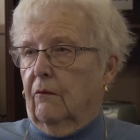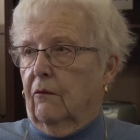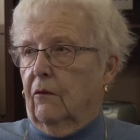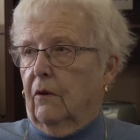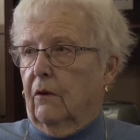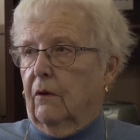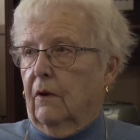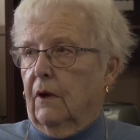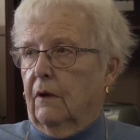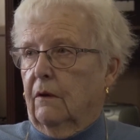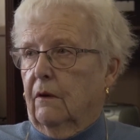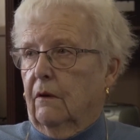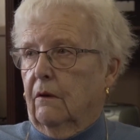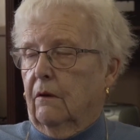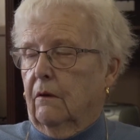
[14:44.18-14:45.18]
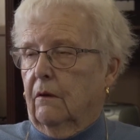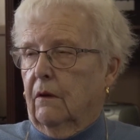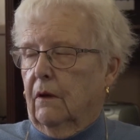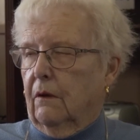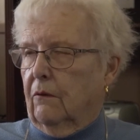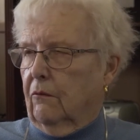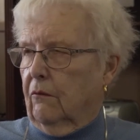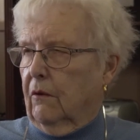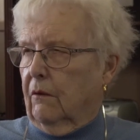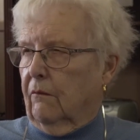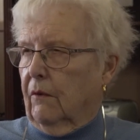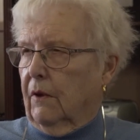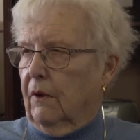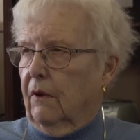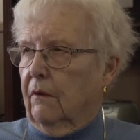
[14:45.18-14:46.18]
so
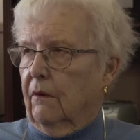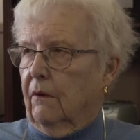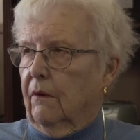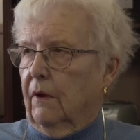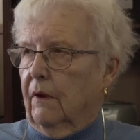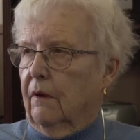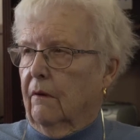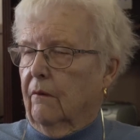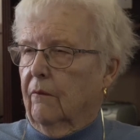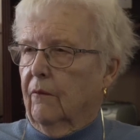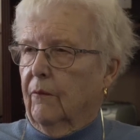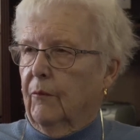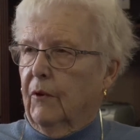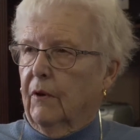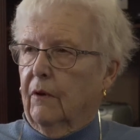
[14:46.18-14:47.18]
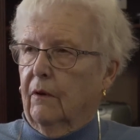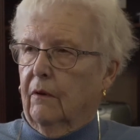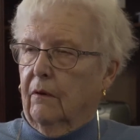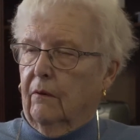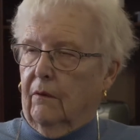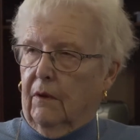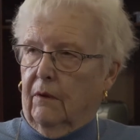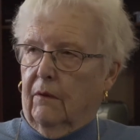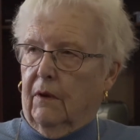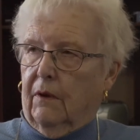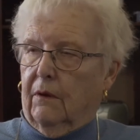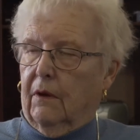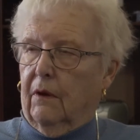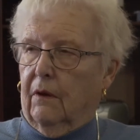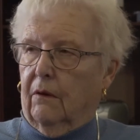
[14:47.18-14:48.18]
12, I think, yeah, we've been in my
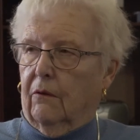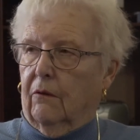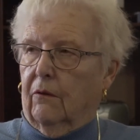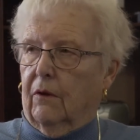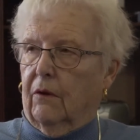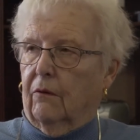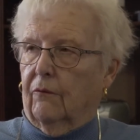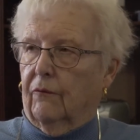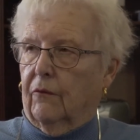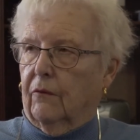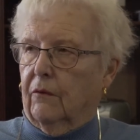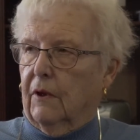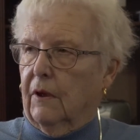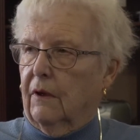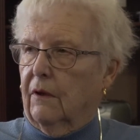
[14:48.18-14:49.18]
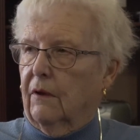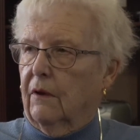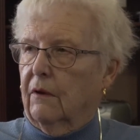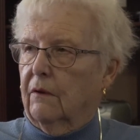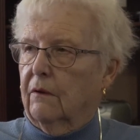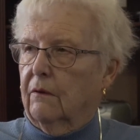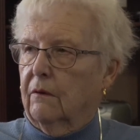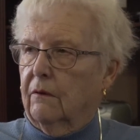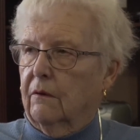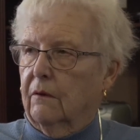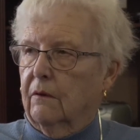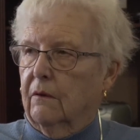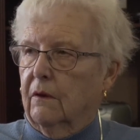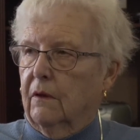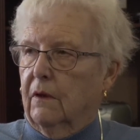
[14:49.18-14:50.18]
condo now for 8 years.
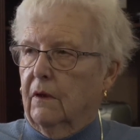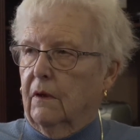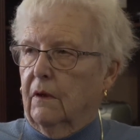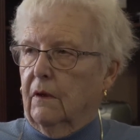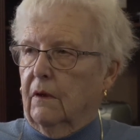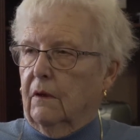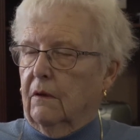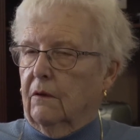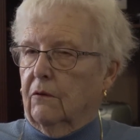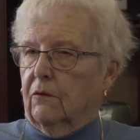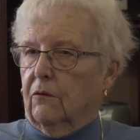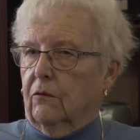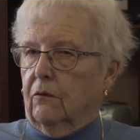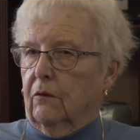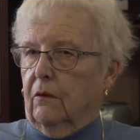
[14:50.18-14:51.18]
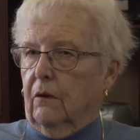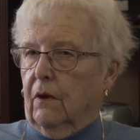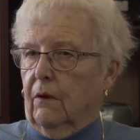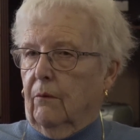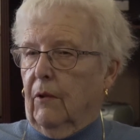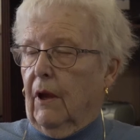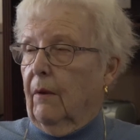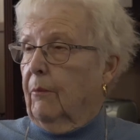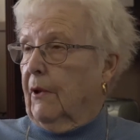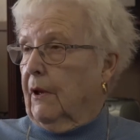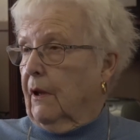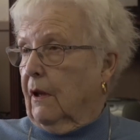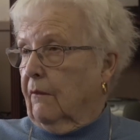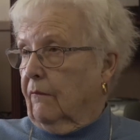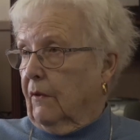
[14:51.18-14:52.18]
So I'm happy
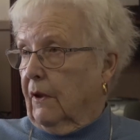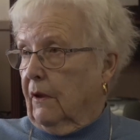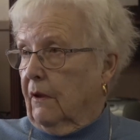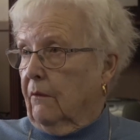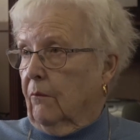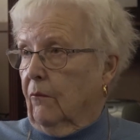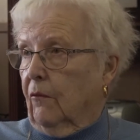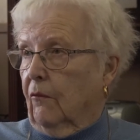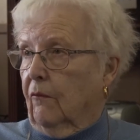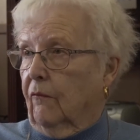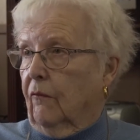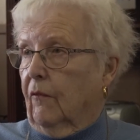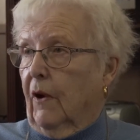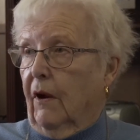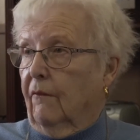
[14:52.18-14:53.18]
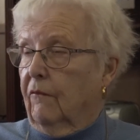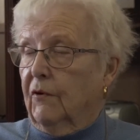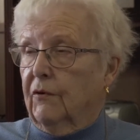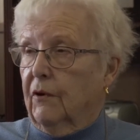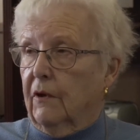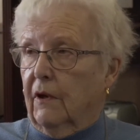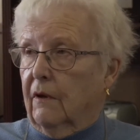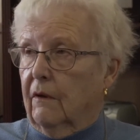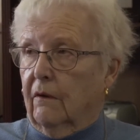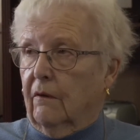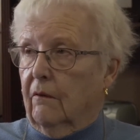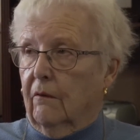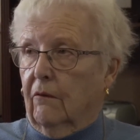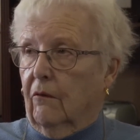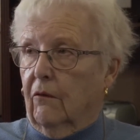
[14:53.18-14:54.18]
that we did move. I wasn't
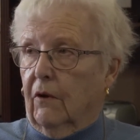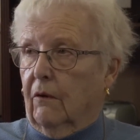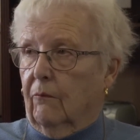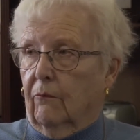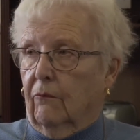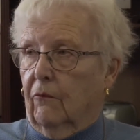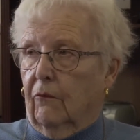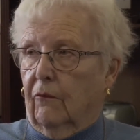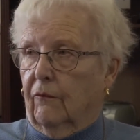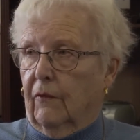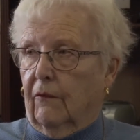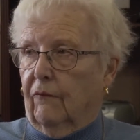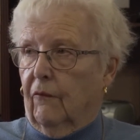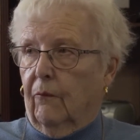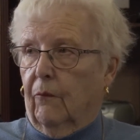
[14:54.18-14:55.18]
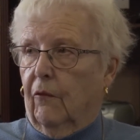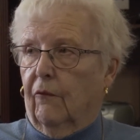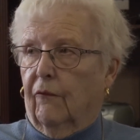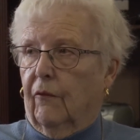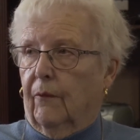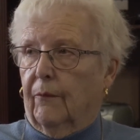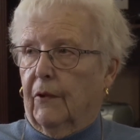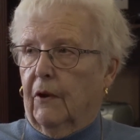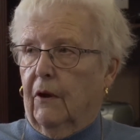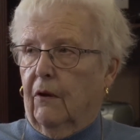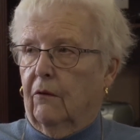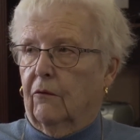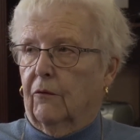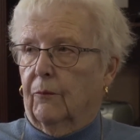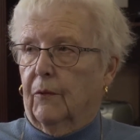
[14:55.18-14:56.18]
gonna move from the
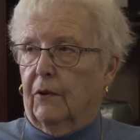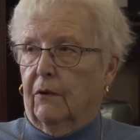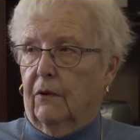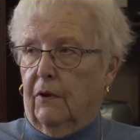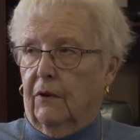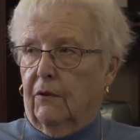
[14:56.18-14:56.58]
house, but